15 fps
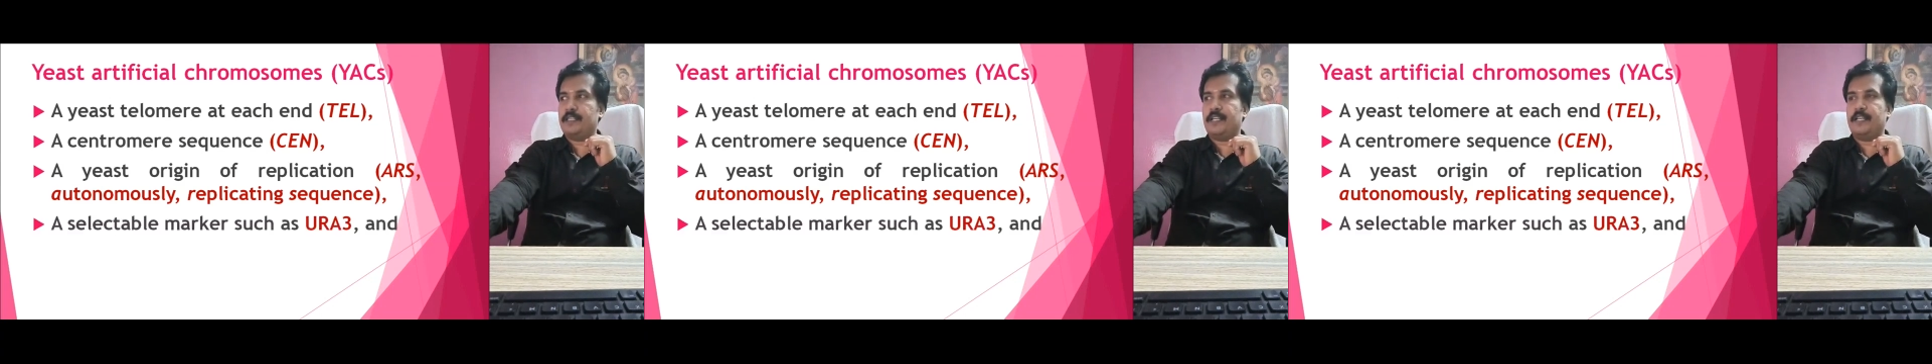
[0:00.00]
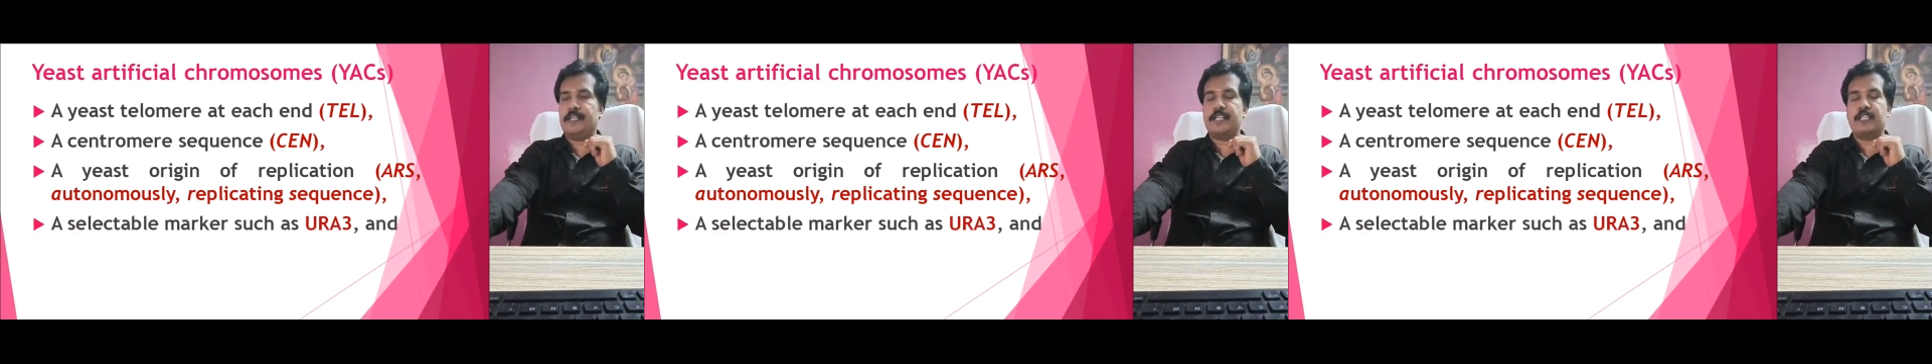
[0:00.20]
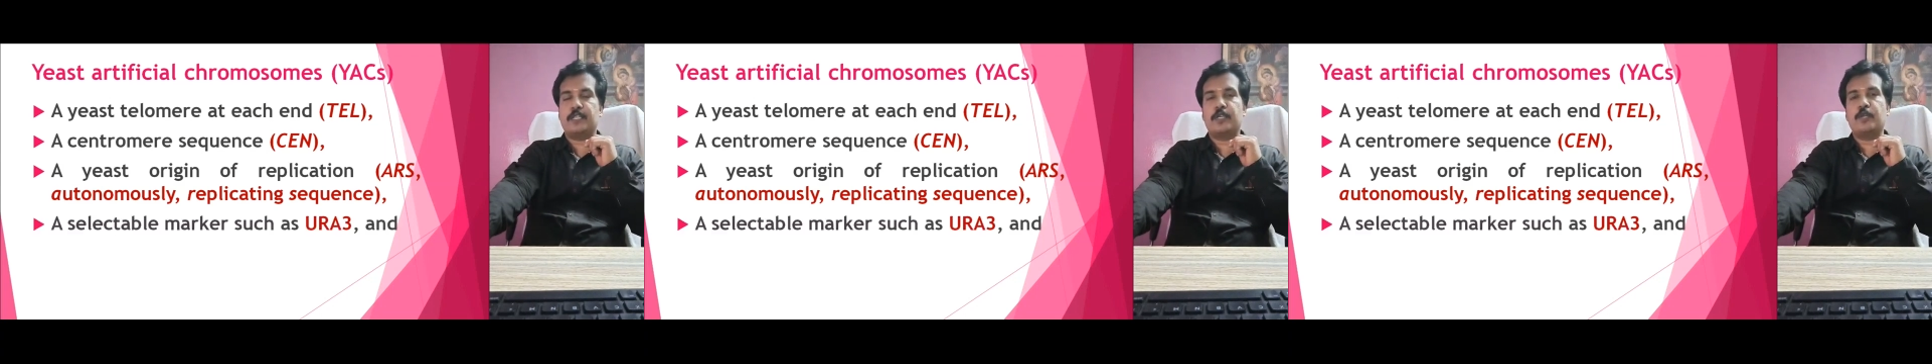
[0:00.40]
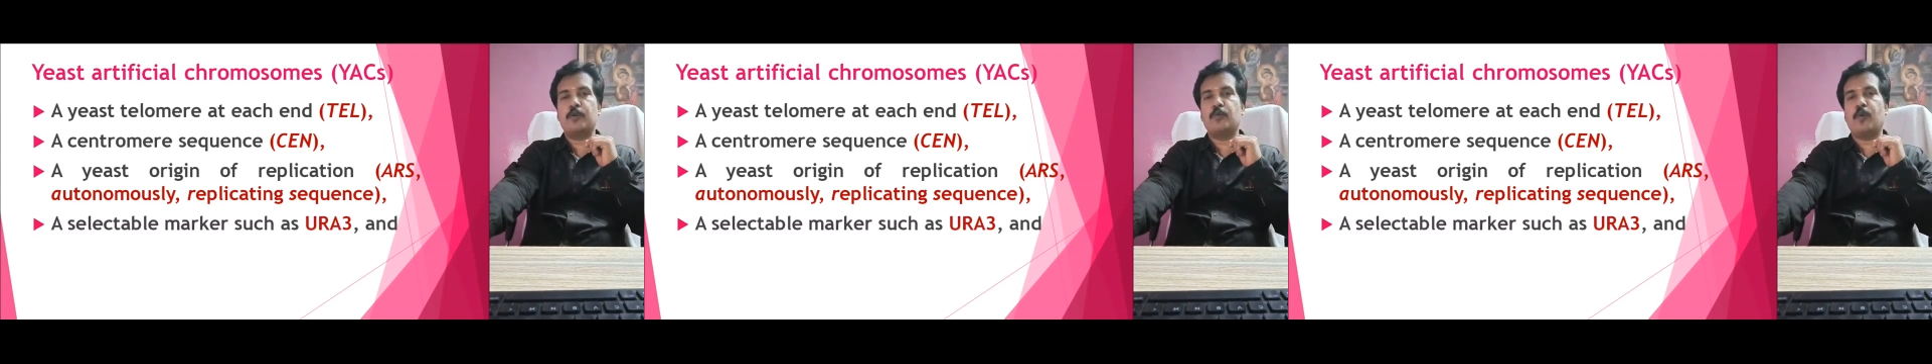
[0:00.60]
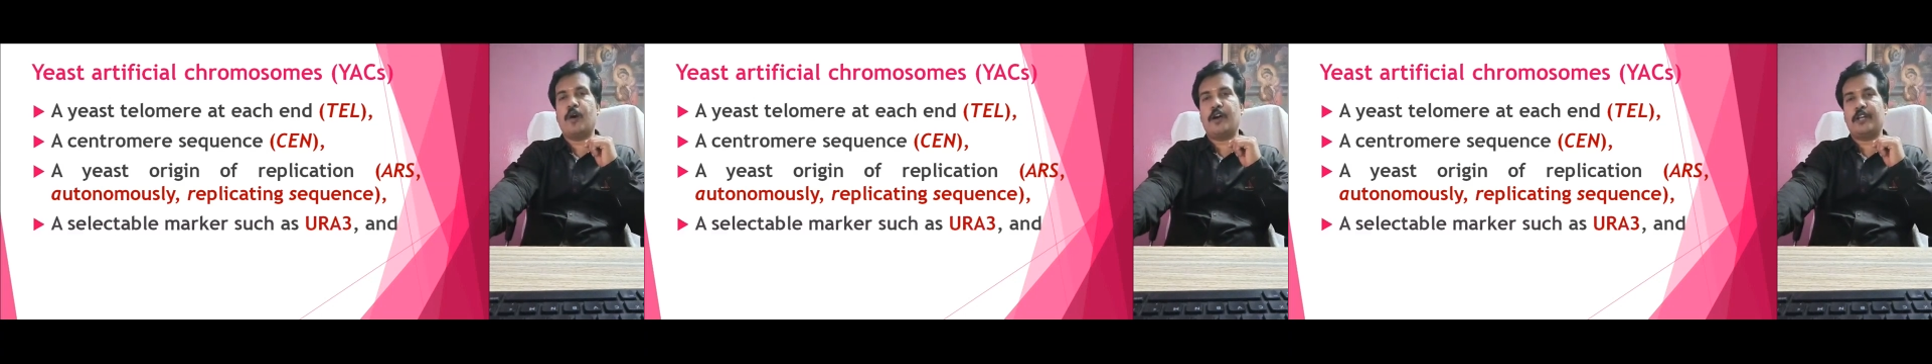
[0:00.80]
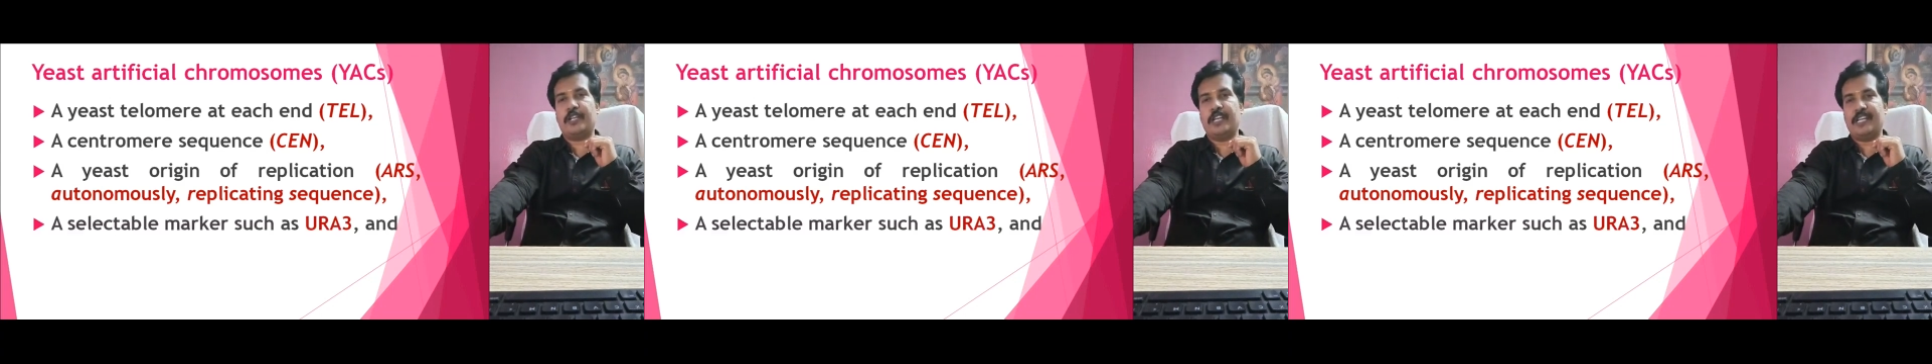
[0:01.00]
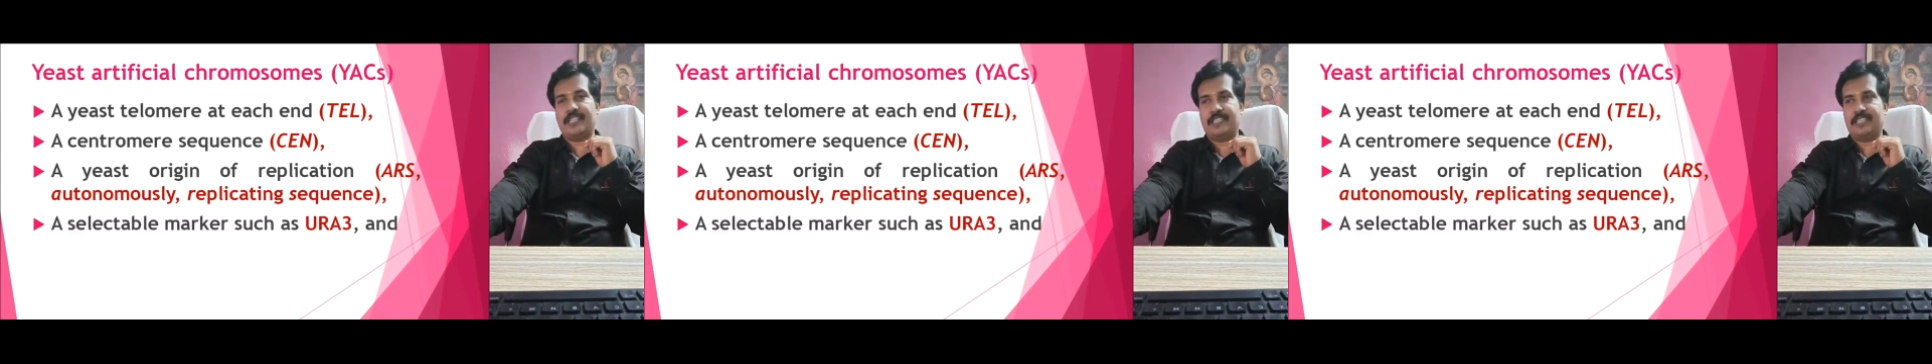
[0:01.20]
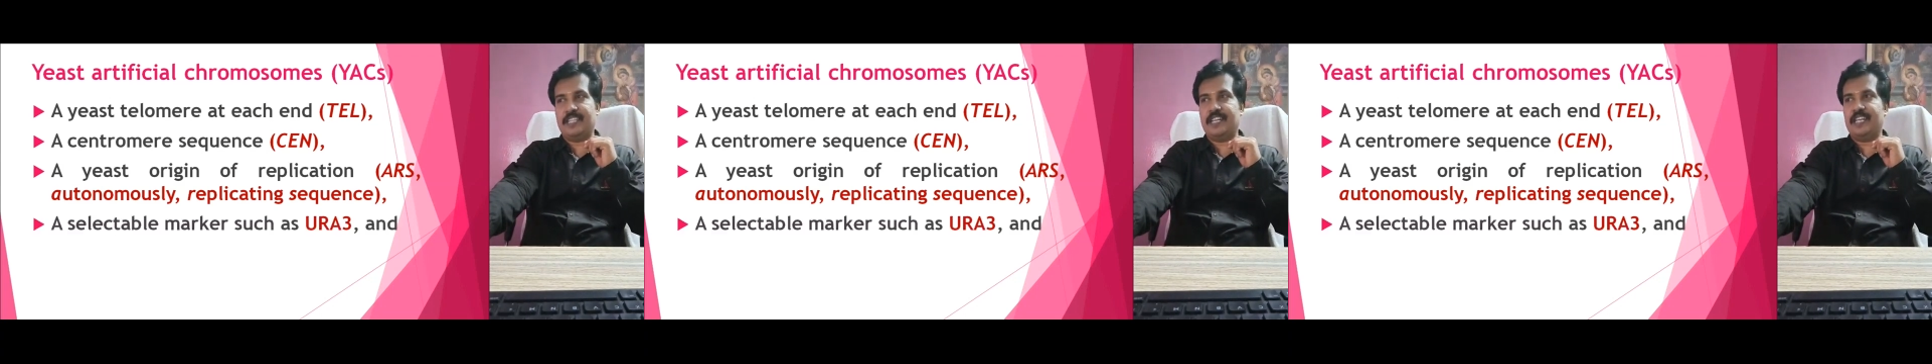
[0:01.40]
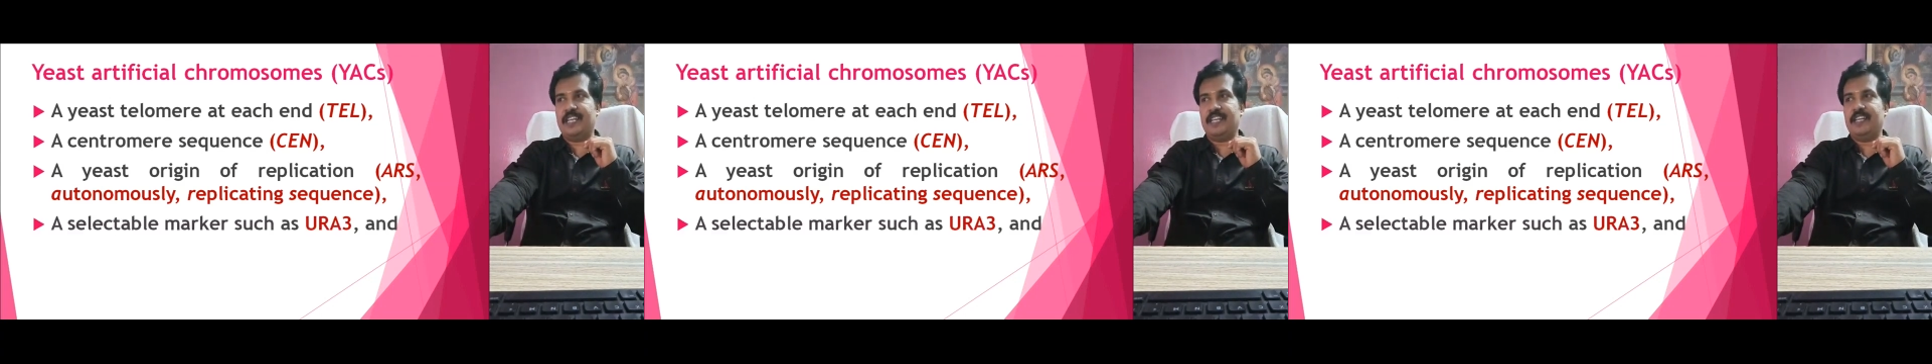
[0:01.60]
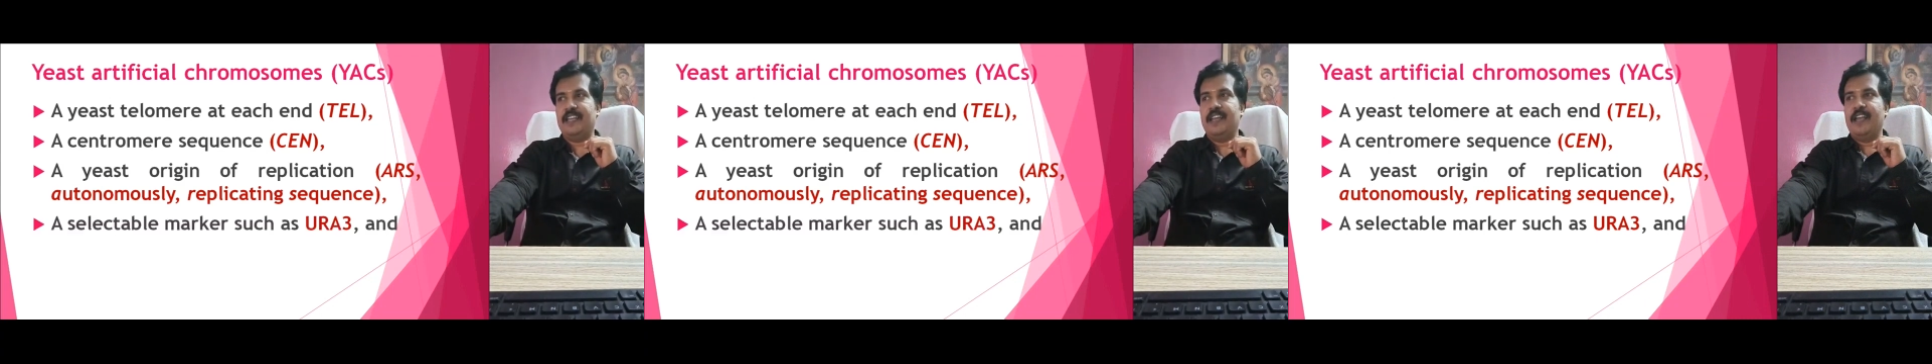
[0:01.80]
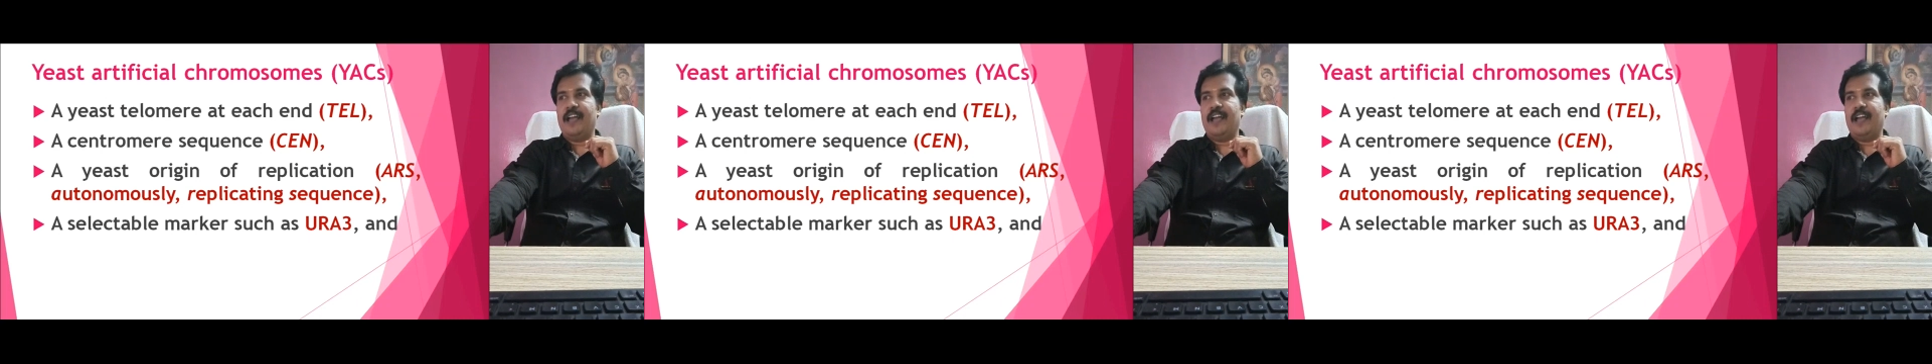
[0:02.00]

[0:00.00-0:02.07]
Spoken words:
that is URA3,